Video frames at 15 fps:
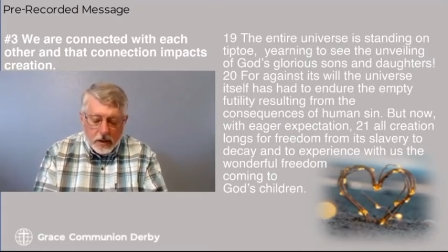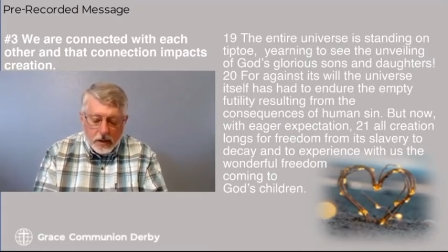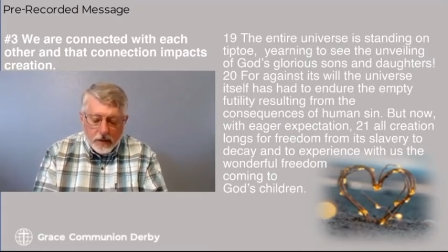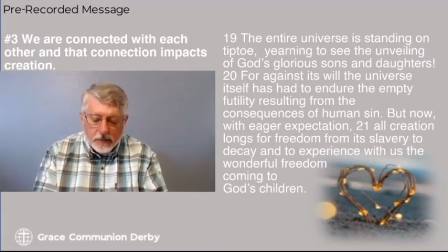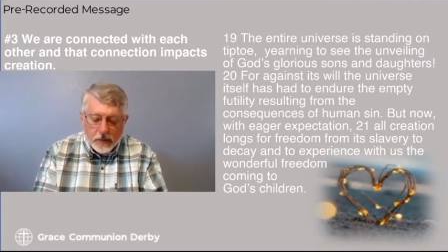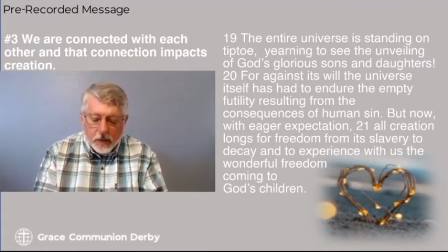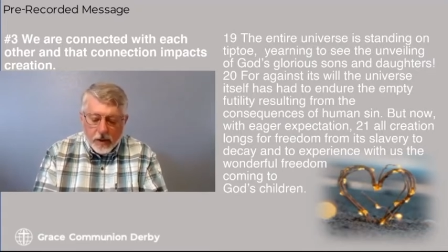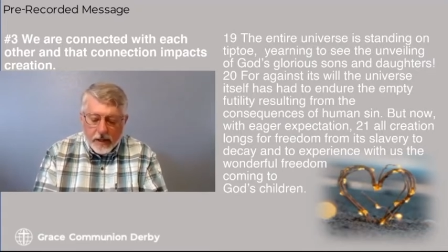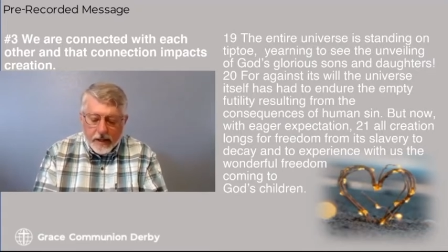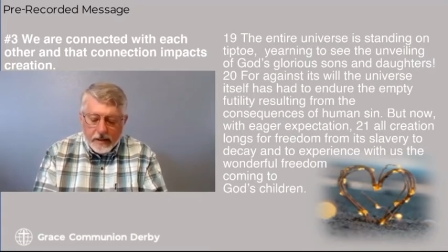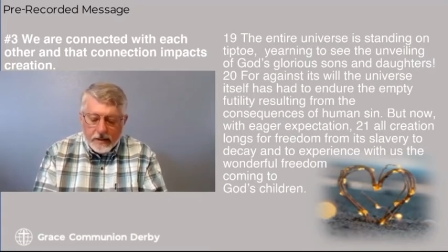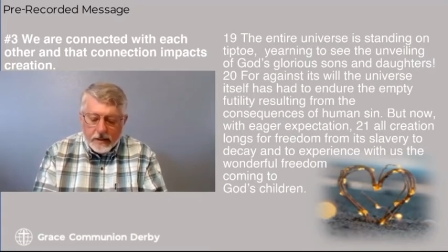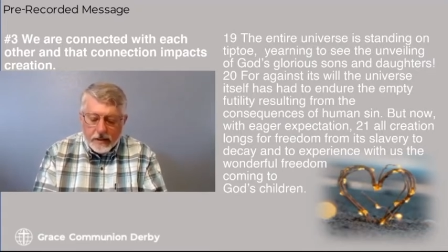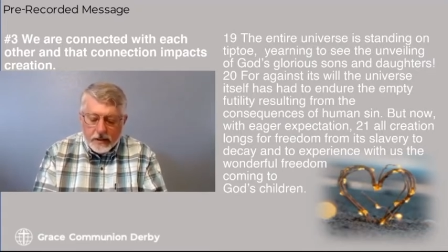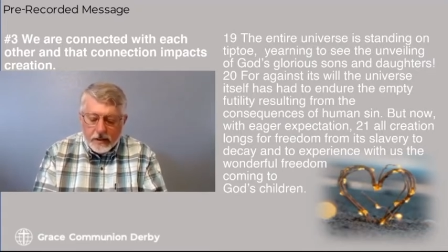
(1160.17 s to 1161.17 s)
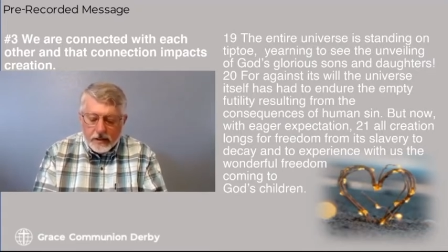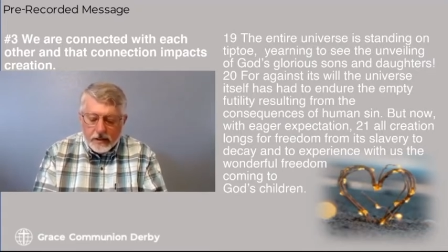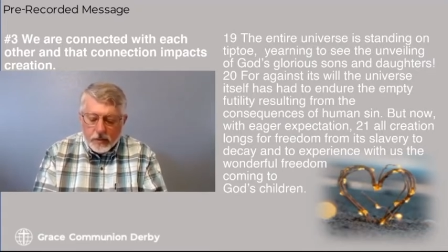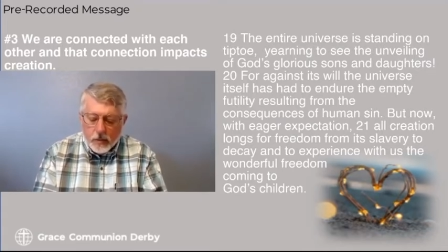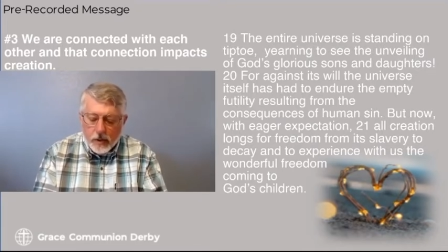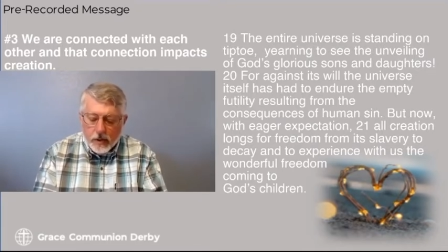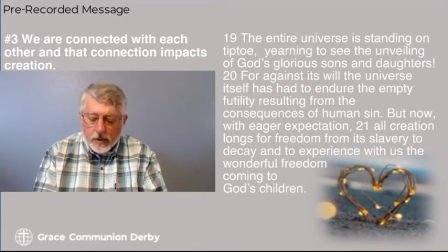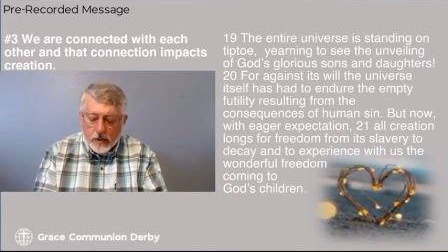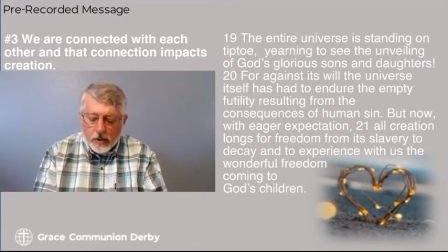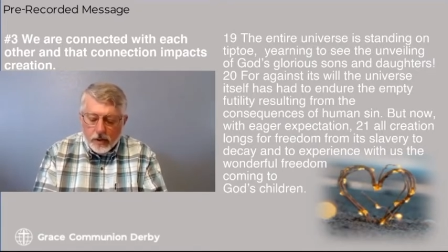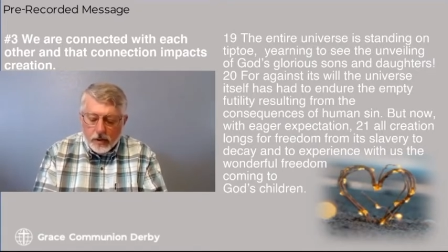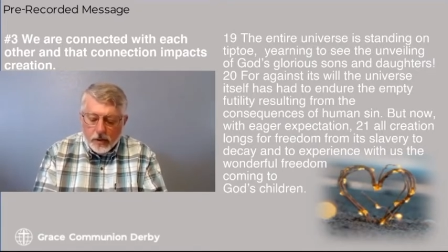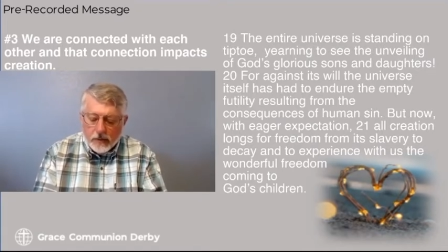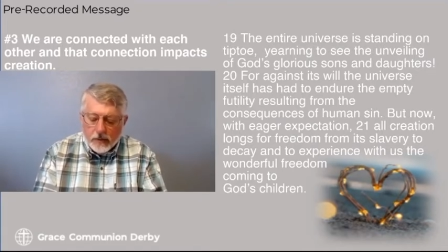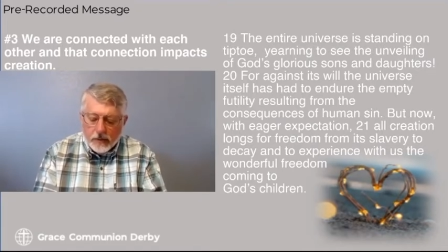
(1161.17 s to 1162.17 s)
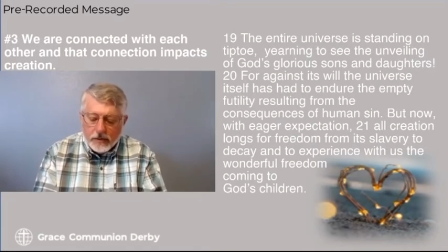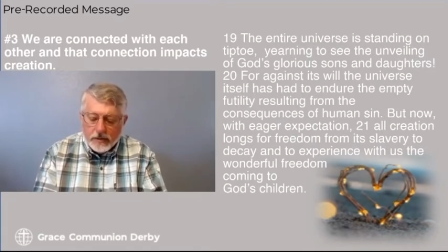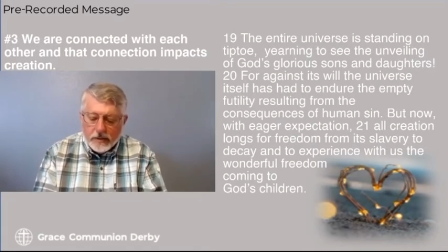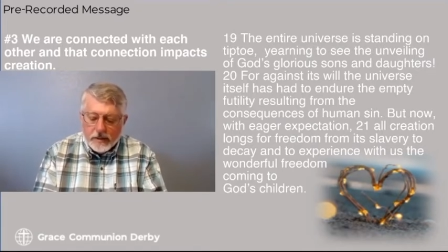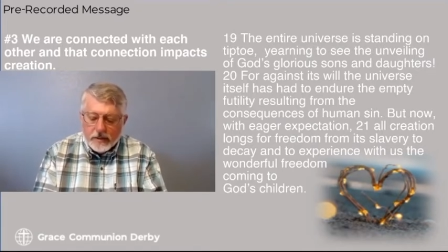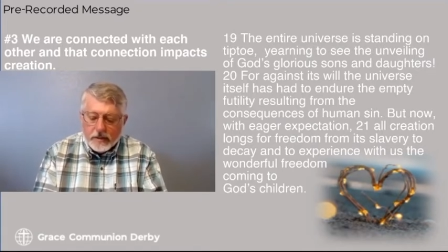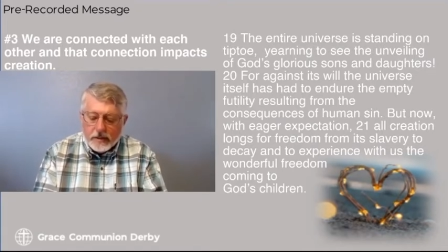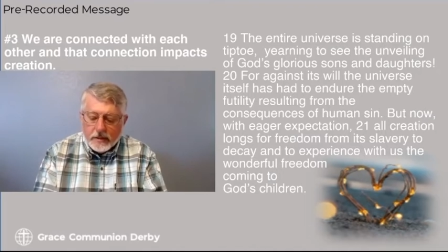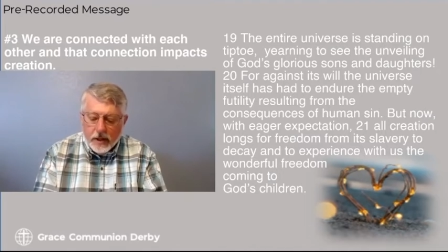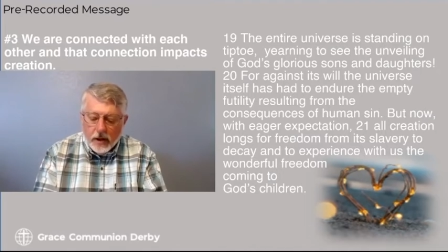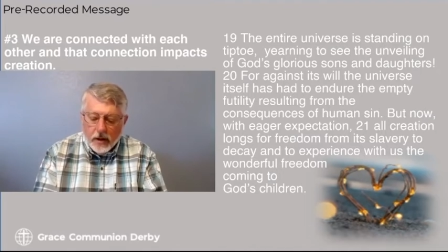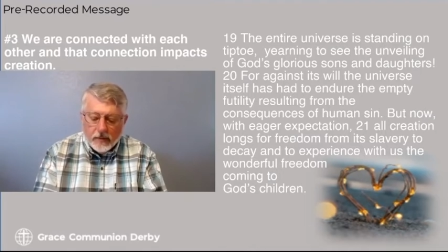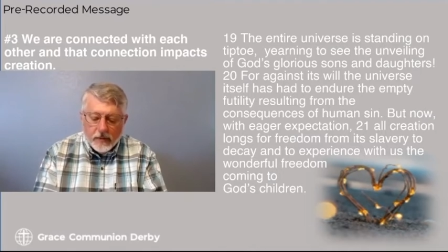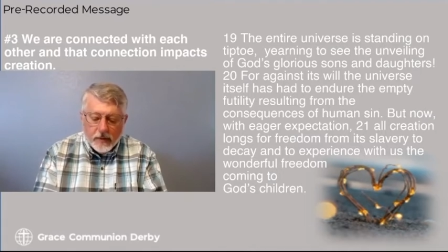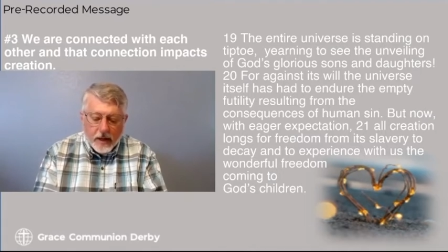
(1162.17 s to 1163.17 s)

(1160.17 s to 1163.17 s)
For against its will, the universe itself